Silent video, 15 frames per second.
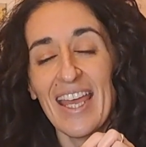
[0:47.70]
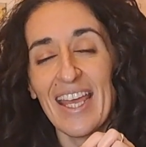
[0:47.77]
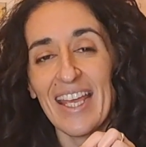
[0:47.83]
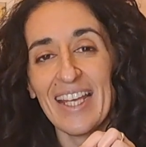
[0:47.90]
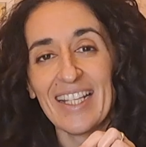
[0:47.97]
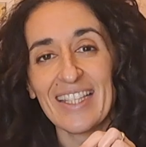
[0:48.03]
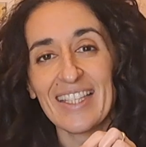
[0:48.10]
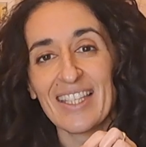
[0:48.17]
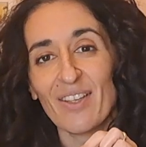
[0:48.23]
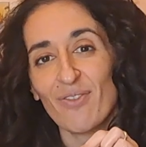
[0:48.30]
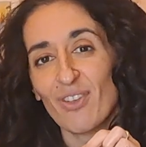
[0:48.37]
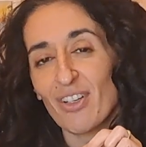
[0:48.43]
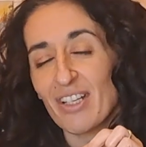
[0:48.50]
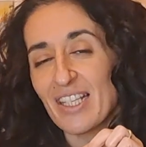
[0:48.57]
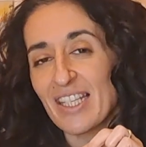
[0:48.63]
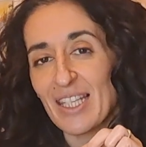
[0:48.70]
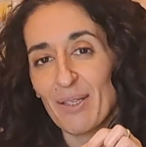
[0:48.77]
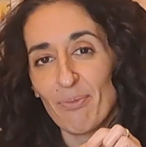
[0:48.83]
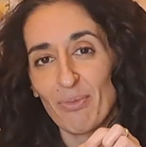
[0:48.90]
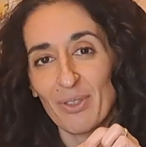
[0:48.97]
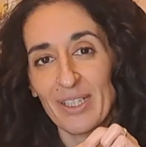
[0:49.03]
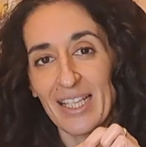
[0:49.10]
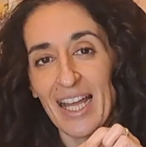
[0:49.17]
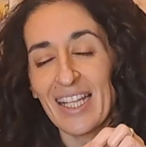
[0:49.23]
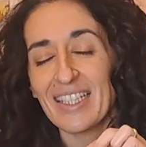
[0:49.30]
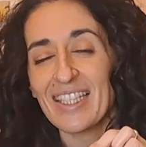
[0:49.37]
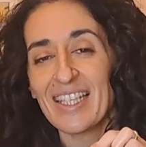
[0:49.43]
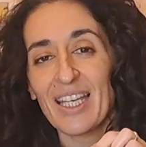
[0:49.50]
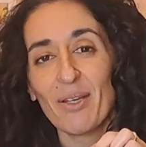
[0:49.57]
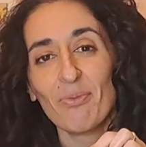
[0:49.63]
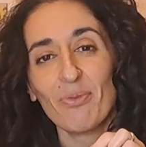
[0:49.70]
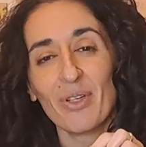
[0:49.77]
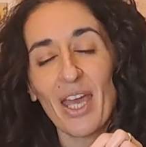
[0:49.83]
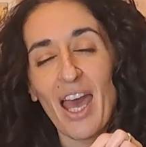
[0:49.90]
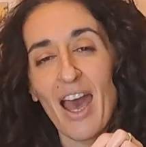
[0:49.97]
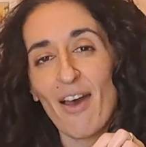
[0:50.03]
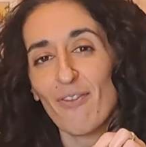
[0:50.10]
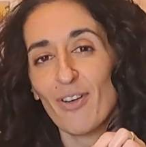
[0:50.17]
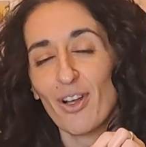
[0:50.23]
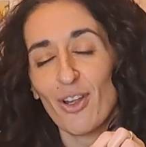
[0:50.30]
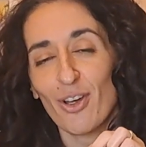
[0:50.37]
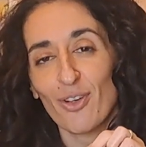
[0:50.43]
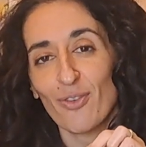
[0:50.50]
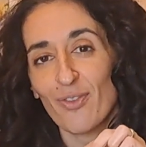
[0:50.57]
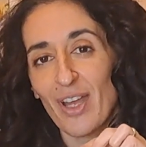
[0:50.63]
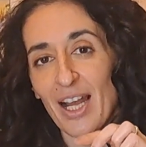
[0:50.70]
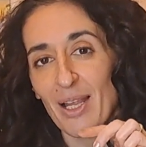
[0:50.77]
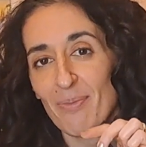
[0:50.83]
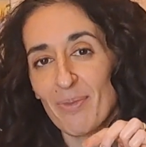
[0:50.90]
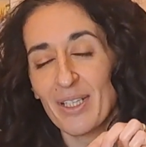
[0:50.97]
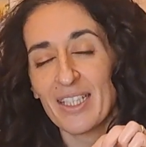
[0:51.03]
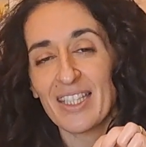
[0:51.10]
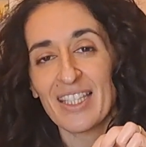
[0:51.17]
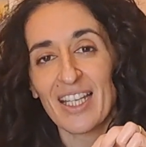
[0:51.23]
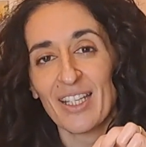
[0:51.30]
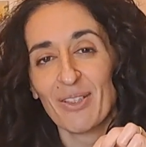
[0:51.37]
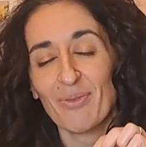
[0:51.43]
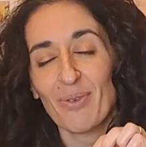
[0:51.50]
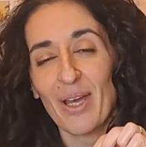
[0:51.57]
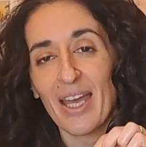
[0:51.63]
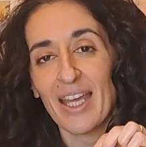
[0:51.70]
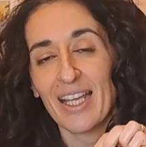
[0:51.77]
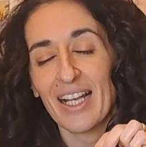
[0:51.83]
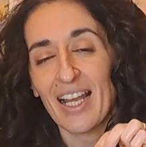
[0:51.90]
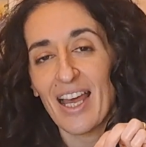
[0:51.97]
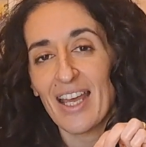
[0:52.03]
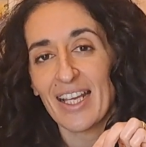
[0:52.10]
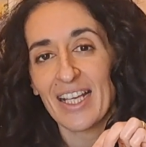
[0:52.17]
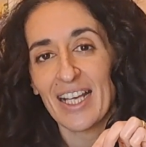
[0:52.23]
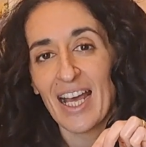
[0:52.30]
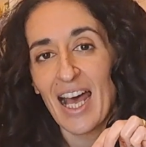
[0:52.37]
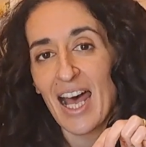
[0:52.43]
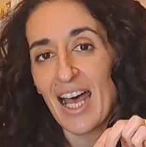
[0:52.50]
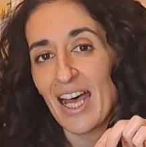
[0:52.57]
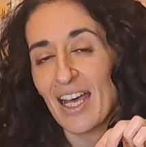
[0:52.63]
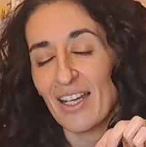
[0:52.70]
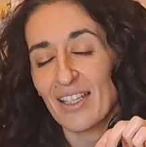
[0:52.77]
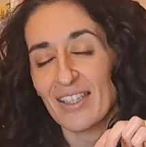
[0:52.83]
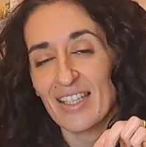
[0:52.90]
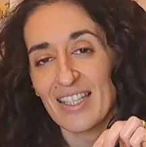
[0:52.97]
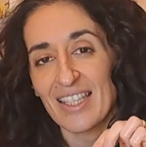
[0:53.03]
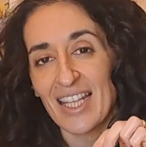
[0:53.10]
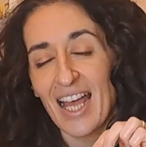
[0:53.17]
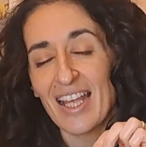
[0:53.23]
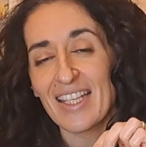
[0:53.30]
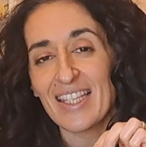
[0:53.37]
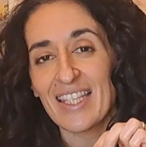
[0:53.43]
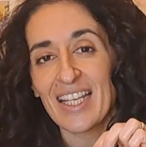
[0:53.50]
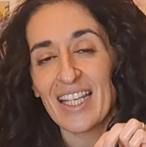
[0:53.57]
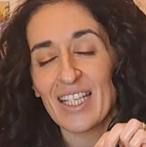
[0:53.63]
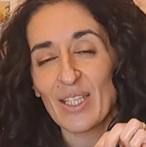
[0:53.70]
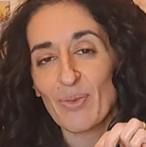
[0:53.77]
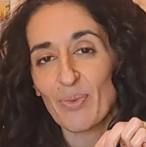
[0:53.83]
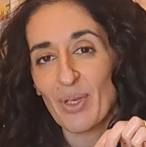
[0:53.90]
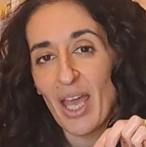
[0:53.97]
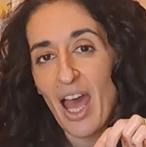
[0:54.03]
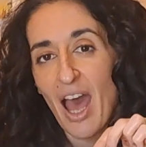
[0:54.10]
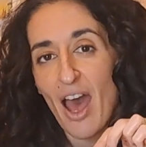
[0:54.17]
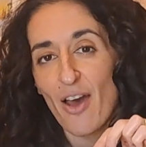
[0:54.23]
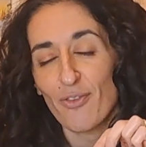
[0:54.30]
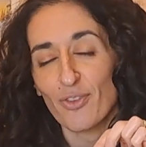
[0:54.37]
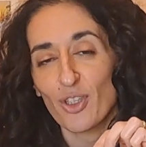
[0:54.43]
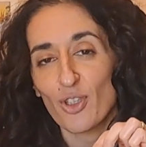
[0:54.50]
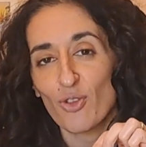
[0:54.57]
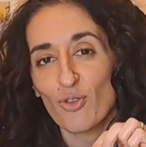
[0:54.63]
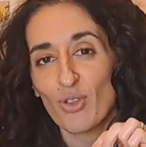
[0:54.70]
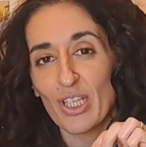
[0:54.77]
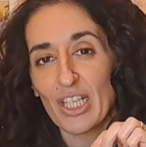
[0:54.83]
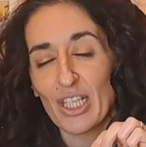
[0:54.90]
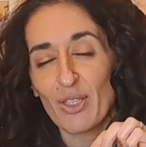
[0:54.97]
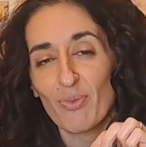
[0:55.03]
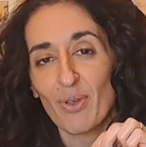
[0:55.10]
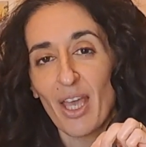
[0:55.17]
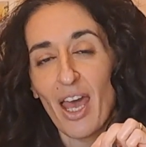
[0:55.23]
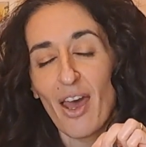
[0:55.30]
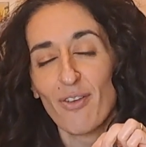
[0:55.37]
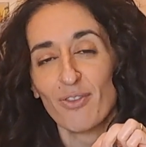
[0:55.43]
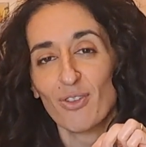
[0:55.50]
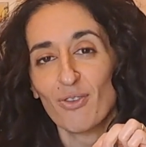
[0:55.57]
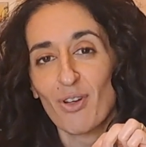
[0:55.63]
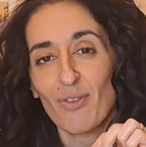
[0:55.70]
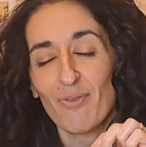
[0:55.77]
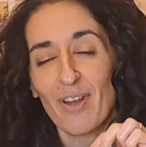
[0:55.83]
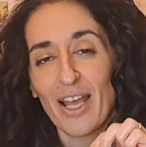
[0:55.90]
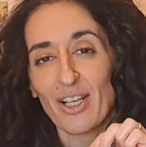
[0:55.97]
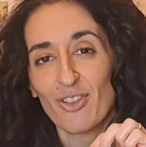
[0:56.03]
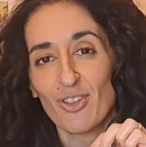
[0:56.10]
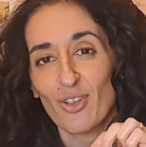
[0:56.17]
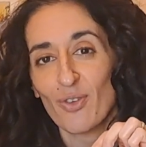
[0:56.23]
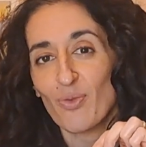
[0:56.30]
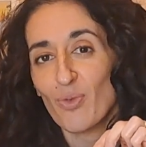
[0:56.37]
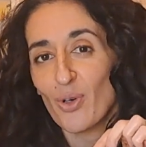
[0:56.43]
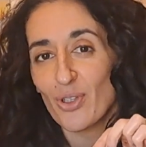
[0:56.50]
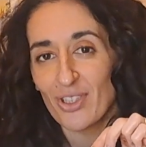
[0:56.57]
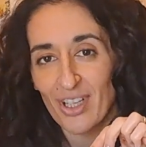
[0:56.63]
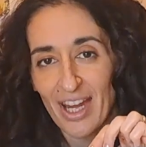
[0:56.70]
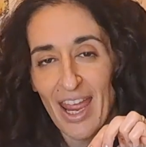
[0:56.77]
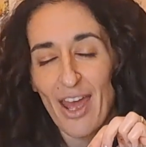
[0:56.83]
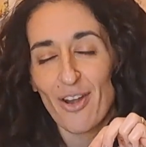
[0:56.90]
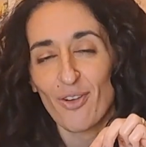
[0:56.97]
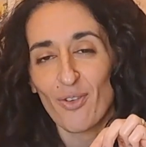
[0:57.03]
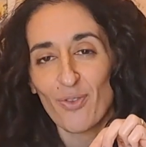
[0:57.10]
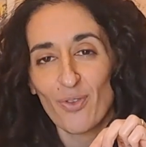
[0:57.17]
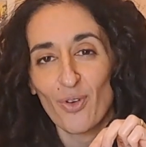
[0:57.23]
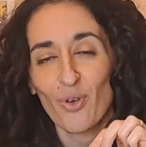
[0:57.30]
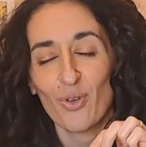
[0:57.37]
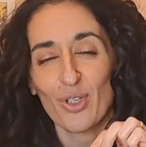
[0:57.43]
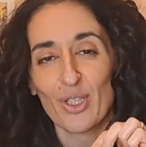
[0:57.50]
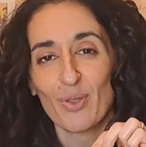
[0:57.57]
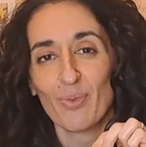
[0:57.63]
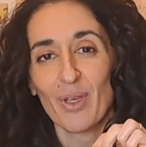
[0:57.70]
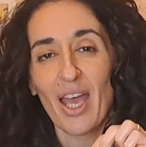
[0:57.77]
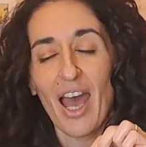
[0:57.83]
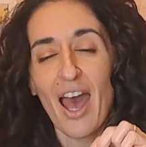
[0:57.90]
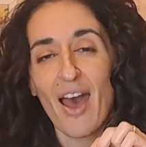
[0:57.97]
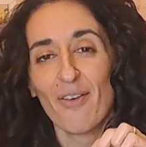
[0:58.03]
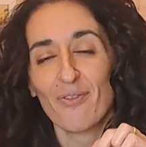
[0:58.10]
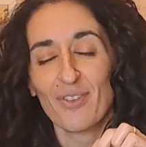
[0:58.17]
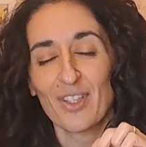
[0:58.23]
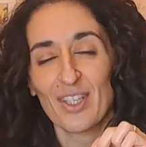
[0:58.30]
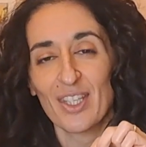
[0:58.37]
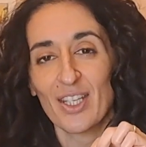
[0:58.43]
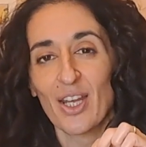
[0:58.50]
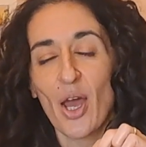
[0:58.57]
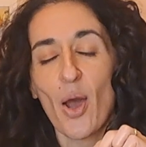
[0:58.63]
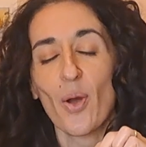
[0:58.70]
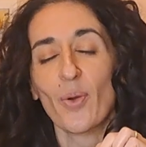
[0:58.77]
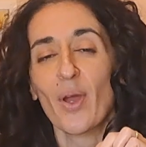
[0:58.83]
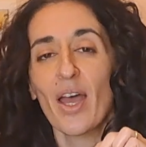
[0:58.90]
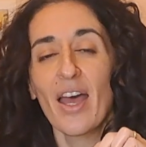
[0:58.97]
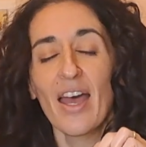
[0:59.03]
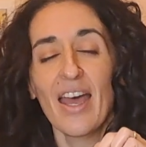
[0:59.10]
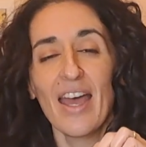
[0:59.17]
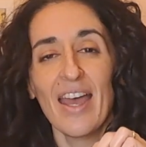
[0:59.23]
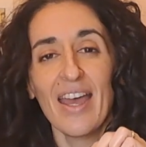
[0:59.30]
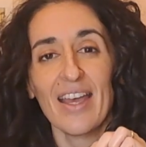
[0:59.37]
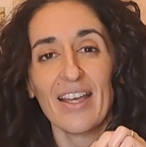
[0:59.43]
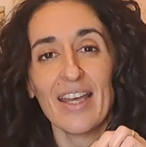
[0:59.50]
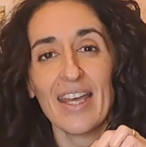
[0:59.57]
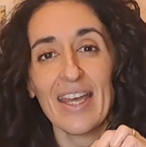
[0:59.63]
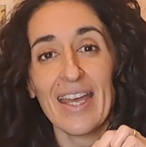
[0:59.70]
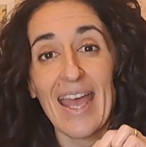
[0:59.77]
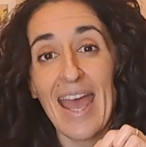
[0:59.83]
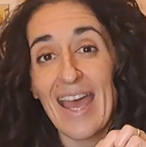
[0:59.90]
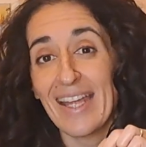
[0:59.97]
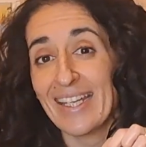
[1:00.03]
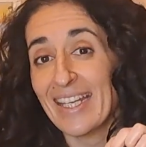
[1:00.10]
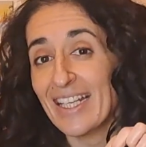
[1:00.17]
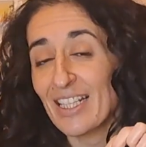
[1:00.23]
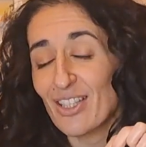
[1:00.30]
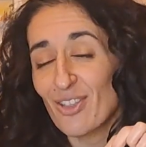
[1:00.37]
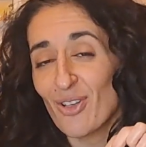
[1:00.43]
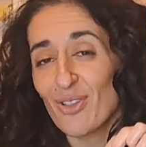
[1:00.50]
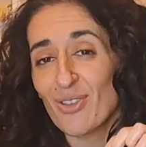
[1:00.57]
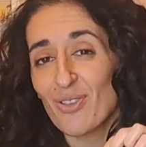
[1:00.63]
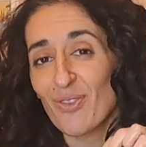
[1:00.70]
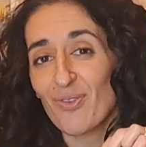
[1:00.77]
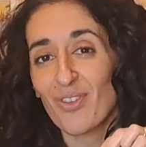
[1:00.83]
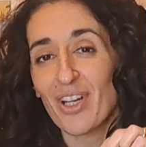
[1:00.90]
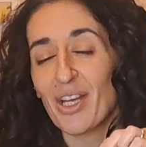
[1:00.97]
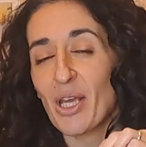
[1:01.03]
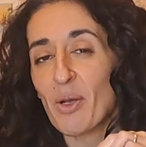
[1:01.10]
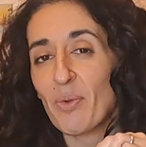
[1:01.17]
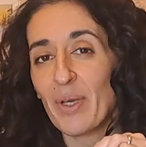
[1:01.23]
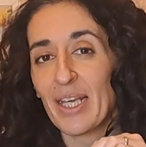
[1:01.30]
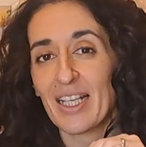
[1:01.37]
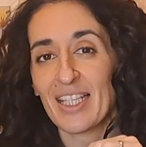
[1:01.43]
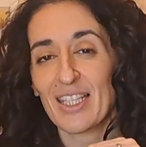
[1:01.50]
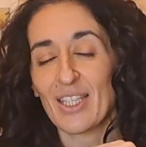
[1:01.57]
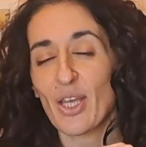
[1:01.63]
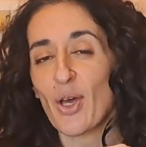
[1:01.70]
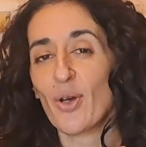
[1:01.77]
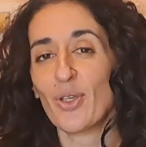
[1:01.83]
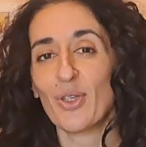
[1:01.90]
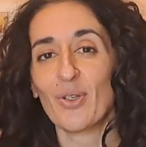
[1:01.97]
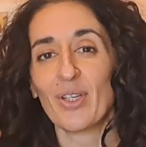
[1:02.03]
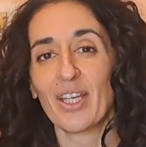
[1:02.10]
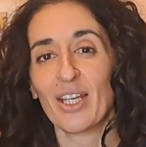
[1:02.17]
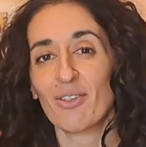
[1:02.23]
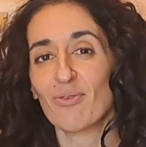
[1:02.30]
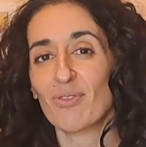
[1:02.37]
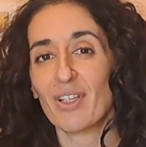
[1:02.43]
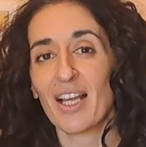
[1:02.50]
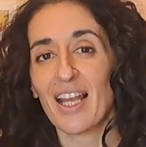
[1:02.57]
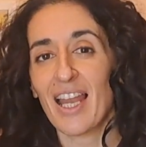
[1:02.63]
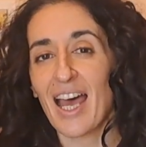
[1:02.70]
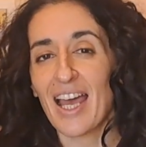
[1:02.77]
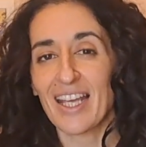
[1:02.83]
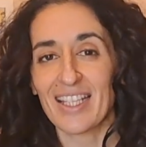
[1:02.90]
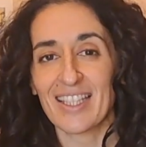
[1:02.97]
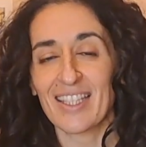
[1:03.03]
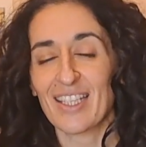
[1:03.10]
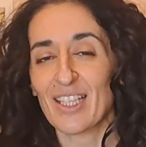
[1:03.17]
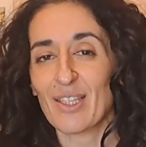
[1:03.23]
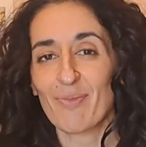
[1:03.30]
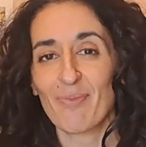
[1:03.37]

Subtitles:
It's a very simple landscape. We have a lot of elements anyway, like the sunset, we have the trees, we have the reflection of water, and of course we have snow. And it's also very quick, so you can realize this